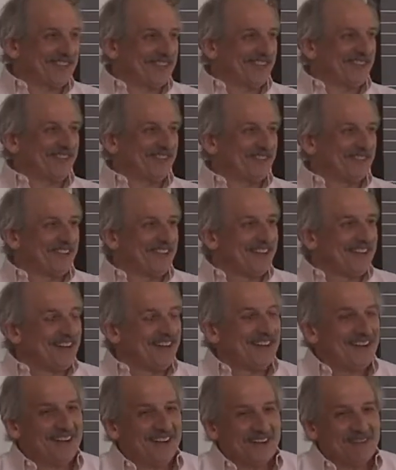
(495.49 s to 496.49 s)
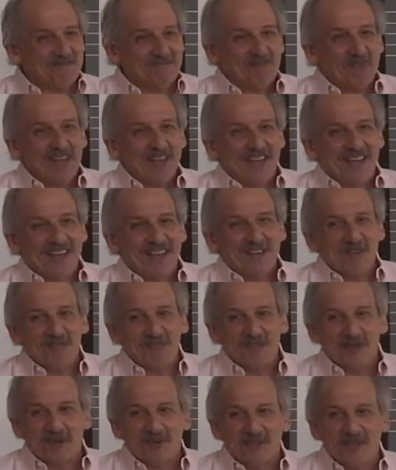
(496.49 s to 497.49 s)
You know, um, and he
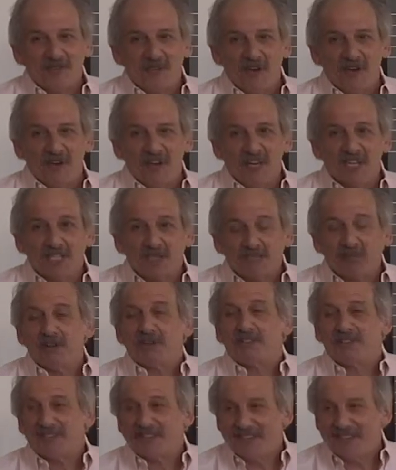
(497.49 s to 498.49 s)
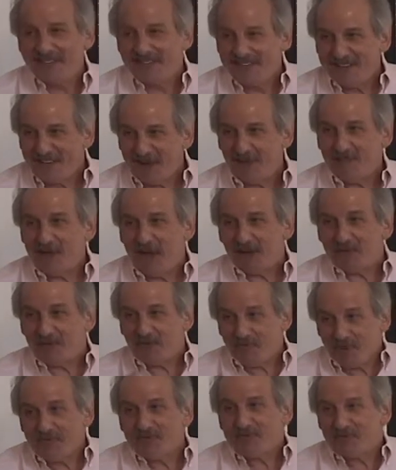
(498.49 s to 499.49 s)
was always very explicit about the
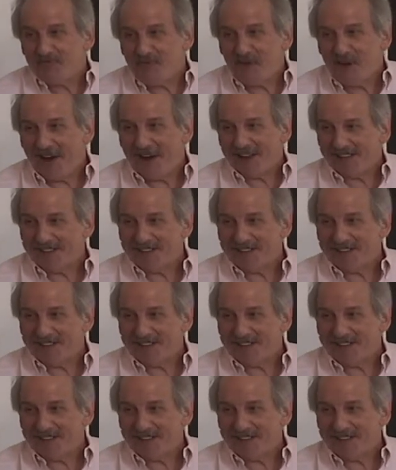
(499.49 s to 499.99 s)
reason why.